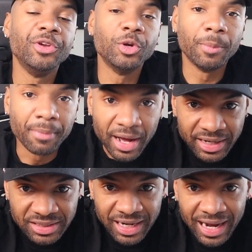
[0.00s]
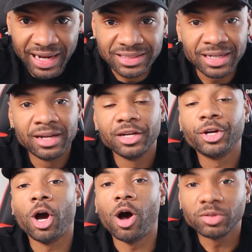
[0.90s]
you to monetize,
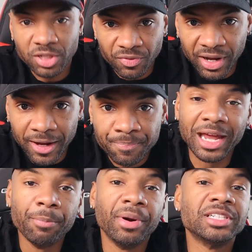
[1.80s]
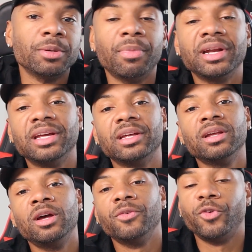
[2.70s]
cultivate, and bring some money
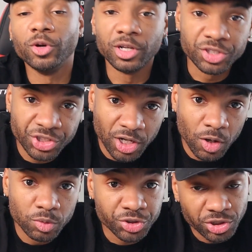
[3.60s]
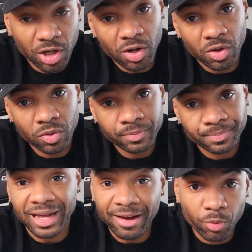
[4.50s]
in for your show. So
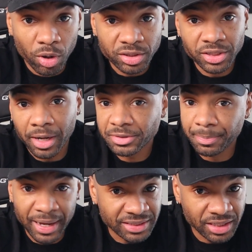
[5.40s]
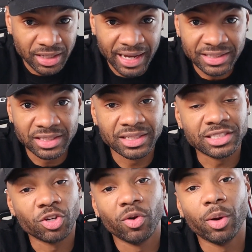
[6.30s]
live workshops, master classes,
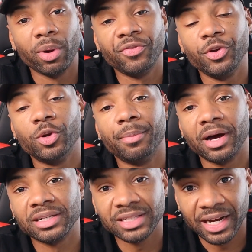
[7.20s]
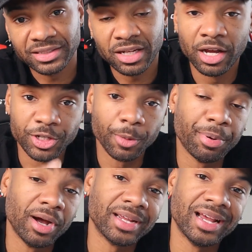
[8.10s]
that's a great way for you to monetize your
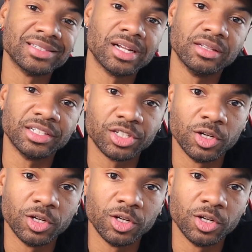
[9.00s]
podcast. Let's